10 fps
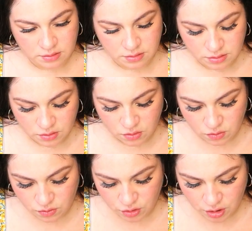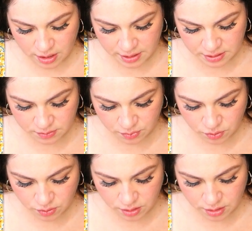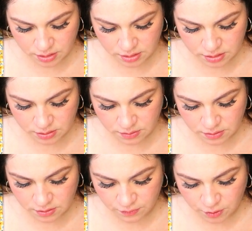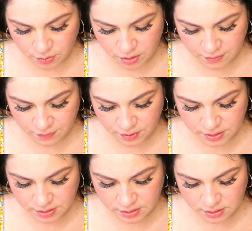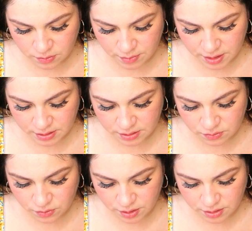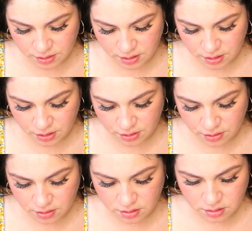So your highest point of your preference, mine is right there,